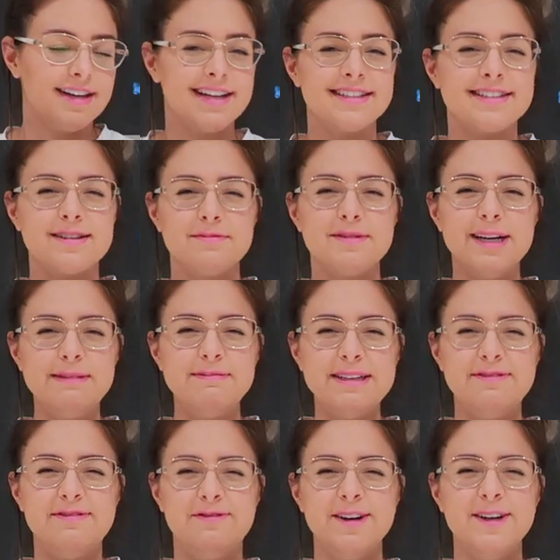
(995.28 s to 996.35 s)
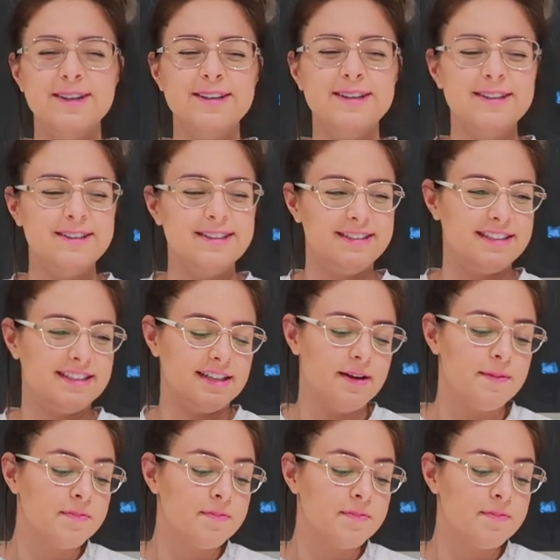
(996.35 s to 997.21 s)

I get some yummy food.